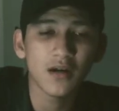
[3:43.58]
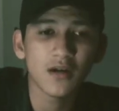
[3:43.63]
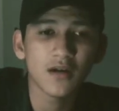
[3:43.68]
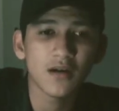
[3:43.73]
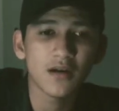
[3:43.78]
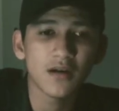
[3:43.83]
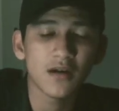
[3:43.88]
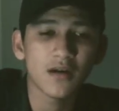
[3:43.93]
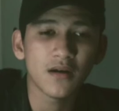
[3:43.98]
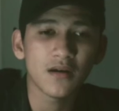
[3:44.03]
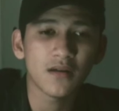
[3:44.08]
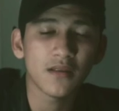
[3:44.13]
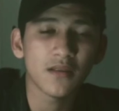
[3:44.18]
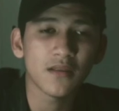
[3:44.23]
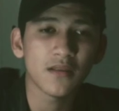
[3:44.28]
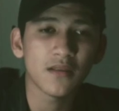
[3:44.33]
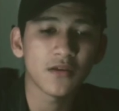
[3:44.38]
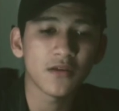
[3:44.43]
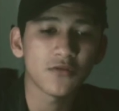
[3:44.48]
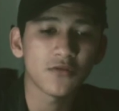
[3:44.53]
They also
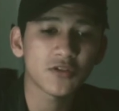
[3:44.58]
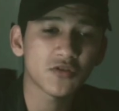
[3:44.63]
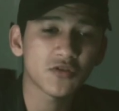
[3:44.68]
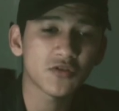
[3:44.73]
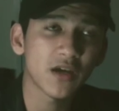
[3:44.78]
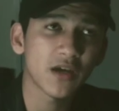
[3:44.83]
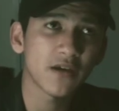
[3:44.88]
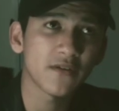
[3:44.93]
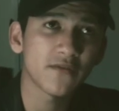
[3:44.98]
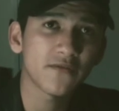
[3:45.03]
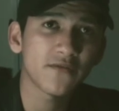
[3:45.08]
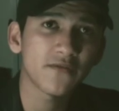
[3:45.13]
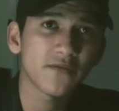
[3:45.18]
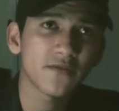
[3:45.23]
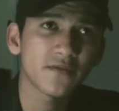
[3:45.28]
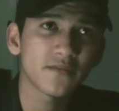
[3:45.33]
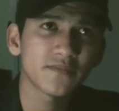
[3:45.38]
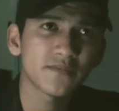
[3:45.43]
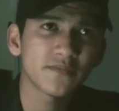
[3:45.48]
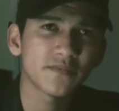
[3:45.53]
have
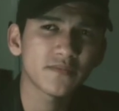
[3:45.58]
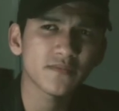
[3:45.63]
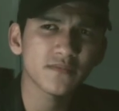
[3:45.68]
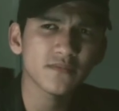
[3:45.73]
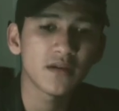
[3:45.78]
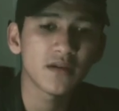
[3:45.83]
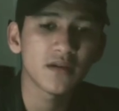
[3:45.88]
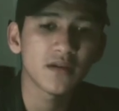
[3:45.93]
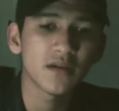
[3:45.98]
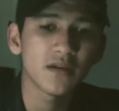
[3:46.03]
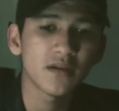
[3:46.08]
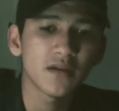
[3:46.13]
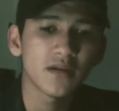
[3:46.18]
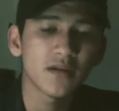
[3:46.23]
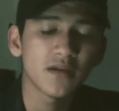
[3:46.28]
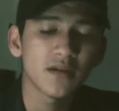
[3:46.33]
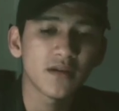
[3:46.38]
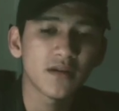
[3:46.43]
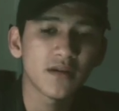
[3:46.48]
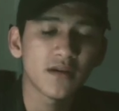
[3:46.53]
a
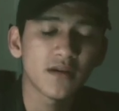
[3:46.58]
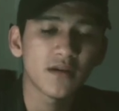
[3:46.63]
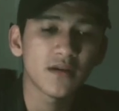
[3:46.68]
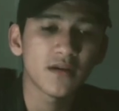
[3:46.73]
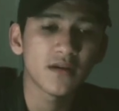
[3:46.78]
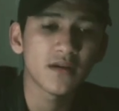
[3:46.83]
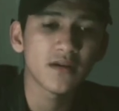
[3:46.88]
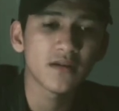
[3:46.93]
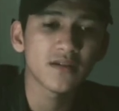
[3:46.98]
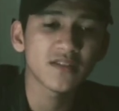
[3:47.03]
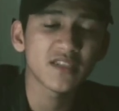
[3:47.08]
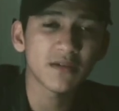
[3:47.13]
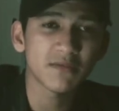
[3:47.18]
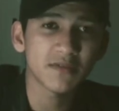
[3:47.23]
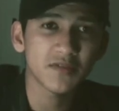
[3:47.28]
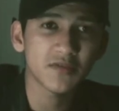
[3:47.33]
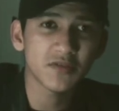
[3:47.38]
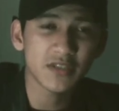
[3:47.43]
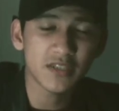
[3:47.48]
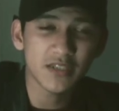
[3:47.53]
subscription
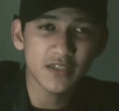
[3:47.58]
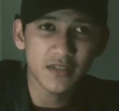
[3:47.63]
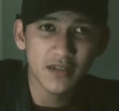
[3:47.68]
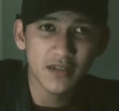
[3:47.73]
card,